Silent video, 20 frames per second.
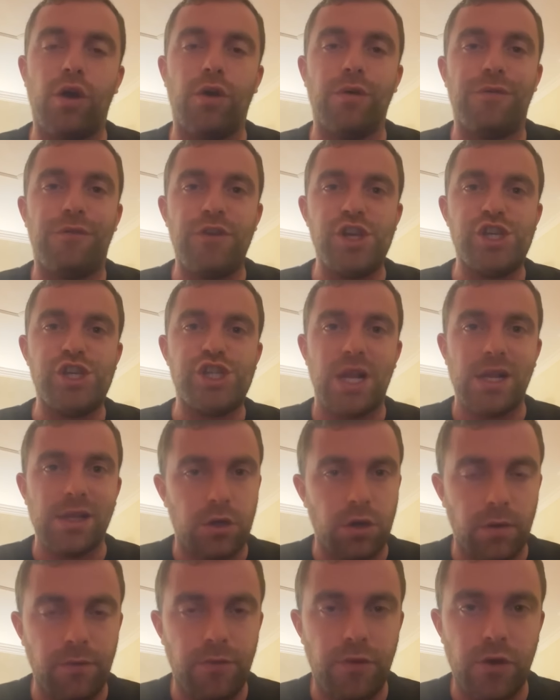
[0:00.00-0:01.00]
Official,
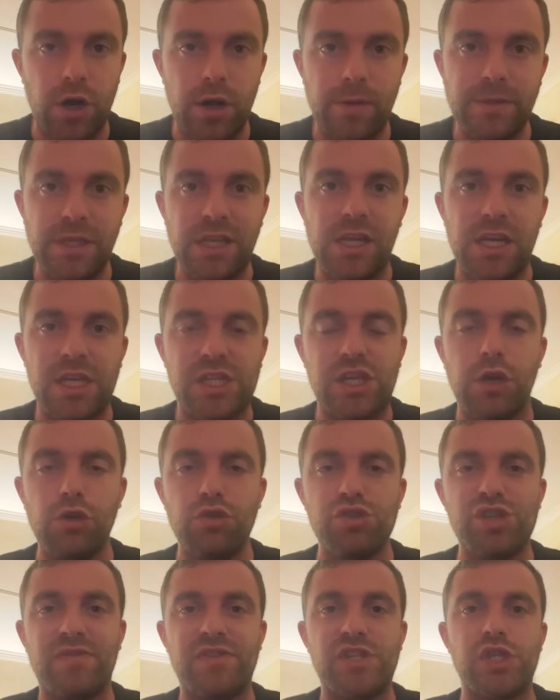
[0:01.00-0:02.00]
confirmed, the
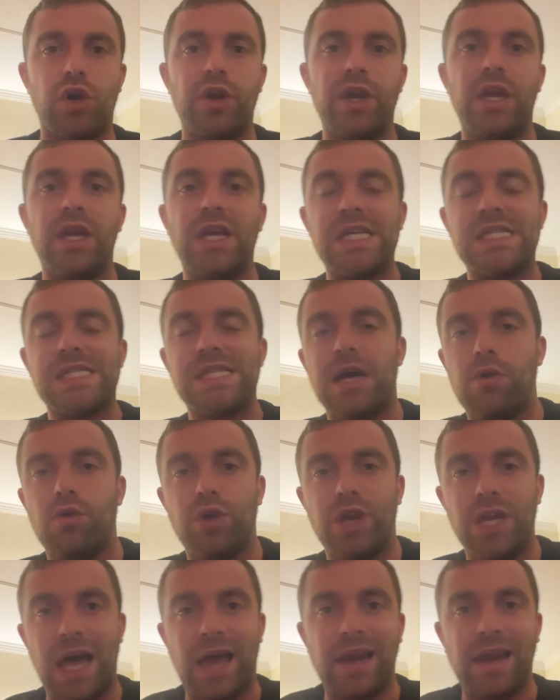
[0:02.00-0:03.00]
exclusive story is now
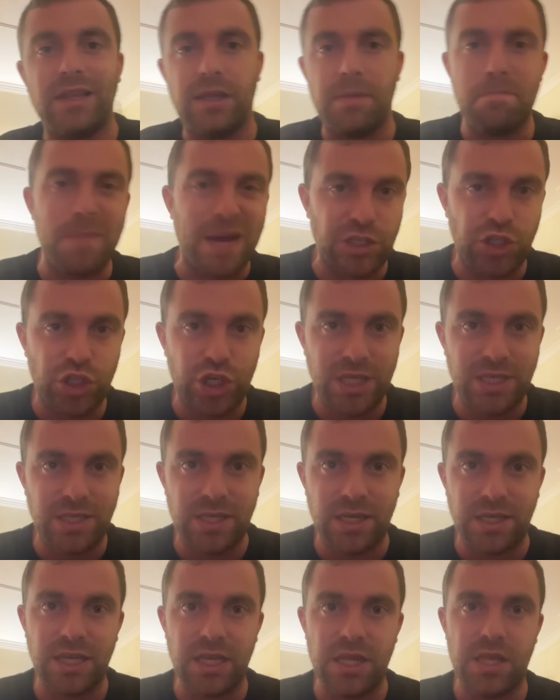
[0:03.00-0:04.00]
reality. Manchester
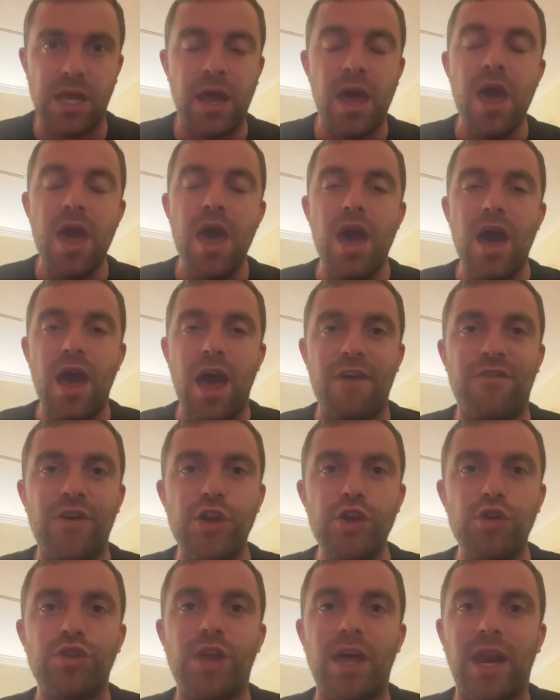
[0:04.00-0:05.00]
City have a
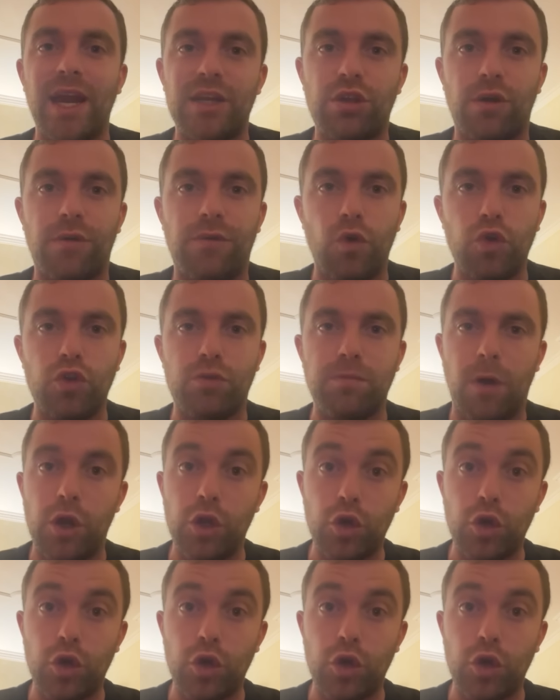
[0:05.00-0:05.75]
new director of football.